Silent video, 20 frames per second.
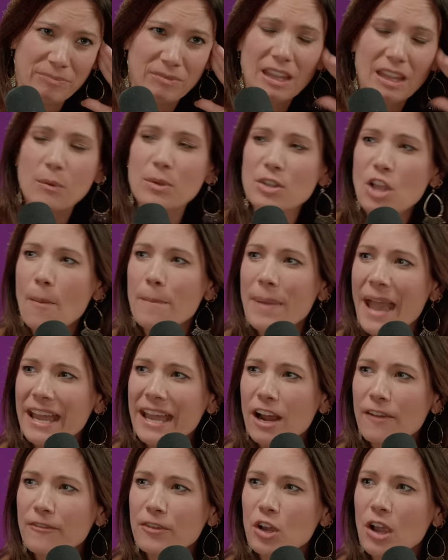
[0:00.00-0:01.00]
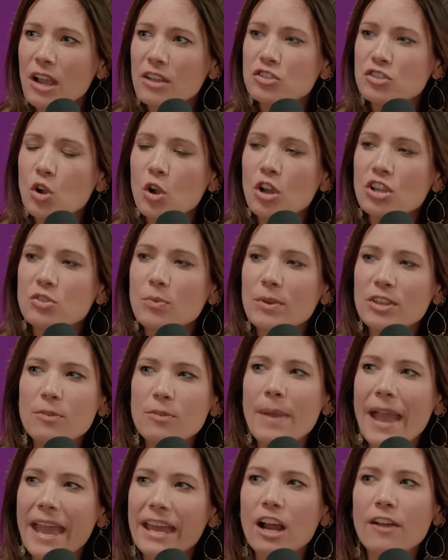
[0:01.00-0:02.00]
just like, not. You're gonna withhold. Your, yeah. We
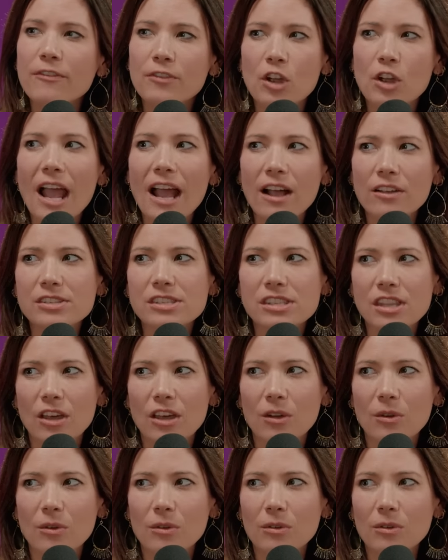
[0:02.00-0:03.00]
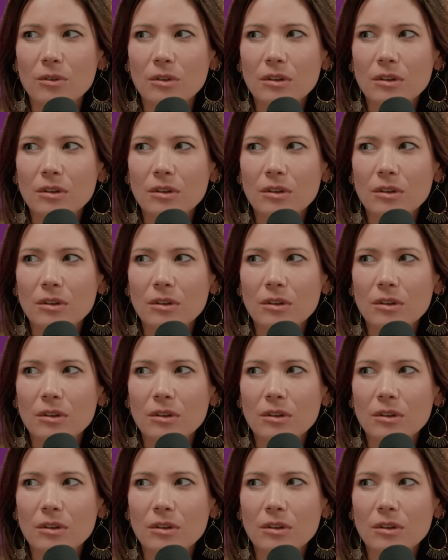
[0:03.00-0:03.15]
paid off your house though.